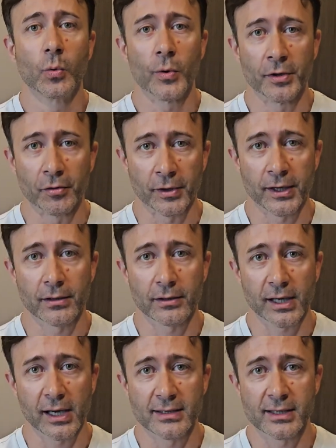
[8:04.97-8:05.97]
with real
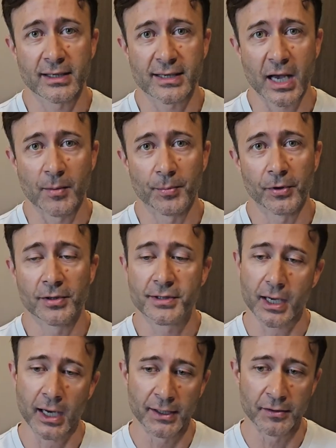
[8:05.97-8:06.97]
case
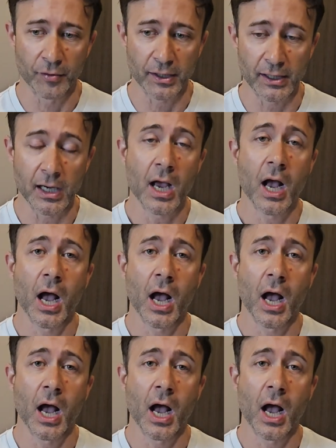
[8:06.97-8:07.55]
examples and really